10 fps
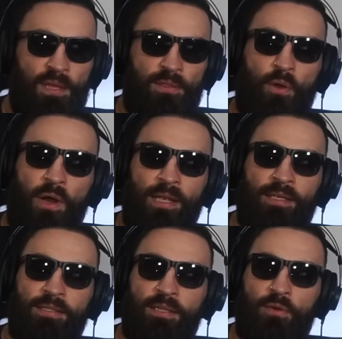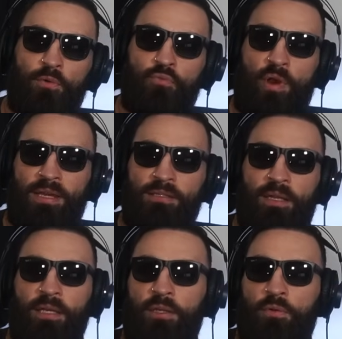No, I think it's the whole wrestling
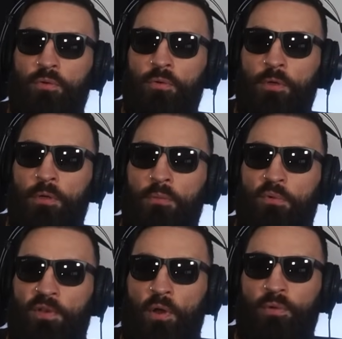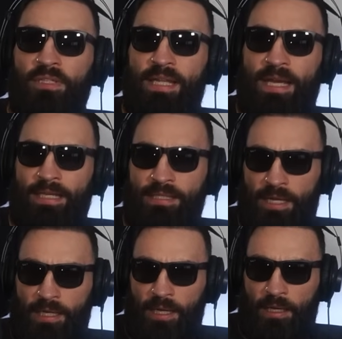thing. You know, we've got all these
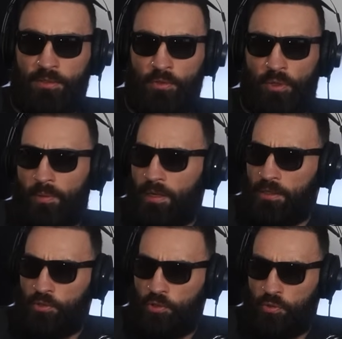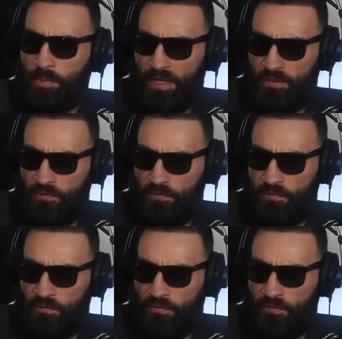Dagestani guys who are coming in and just smashing